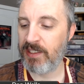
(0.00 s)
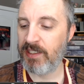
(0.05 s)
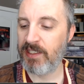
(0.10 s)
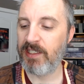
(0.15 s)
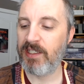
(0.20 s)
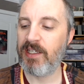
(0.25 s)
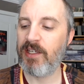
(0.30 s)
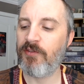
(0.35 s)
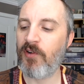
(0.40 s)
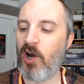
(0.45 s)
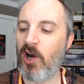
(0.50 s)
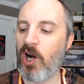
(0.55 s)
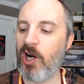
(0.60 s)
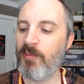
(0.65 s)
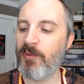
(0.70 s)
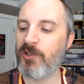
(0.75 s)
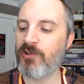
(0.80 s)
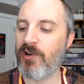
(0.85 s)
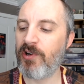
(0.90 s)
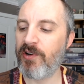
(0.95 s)
If
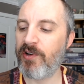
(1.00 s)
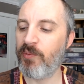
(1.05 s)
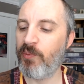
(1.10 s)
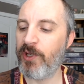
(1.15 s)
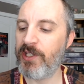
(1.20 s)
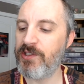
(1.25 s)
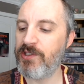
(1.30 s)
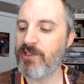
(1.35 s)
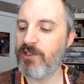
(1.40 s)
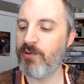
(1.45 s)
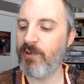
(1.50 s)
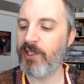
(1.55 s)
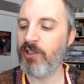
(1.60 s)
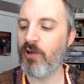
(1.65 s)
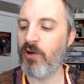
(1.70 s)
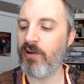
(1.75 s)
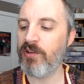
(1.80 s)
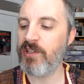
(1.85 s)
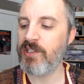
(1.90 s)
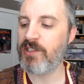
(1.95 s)
arbitrary wins, you
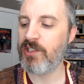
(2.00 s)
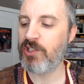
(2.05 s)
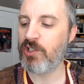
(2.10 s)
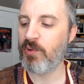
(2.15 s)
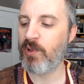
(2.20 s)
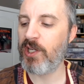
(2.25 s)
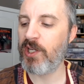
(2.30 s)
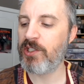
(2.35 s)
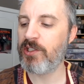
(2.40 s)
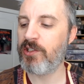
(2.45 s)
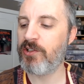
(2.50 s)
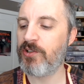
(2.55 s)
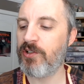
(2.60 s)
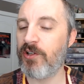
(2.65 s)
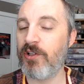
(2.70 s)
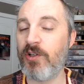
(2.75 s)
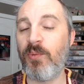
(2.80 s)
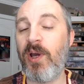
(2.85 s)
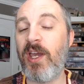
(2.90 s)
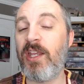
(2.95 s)
ignore the situation and
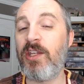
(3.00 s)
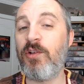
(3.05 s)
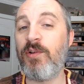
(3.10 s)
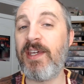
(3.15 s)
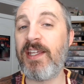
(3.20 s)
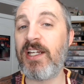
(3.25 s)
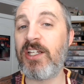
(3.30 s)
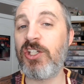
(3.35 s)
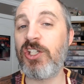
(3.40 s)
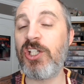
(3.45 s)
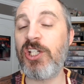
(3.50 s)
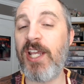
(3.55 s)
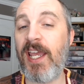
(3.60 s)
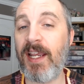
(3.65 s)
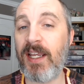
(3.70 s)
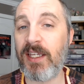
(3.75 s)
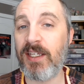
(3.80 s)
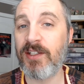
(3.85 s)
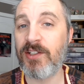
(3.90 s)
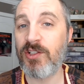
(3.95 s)
turn away, and you get a
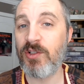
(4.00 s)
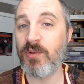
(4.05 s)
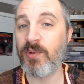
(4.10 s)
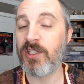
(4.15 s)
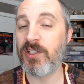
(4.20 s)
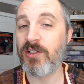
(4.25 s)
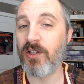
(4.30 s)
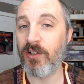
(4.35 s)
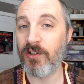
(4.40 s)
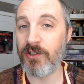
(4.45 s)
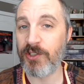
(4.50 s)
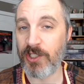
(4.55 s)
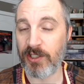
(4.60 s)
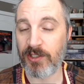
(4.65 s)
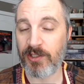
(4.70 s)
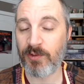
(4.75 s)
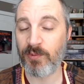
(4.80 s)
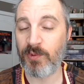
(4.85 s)
check to indulgent,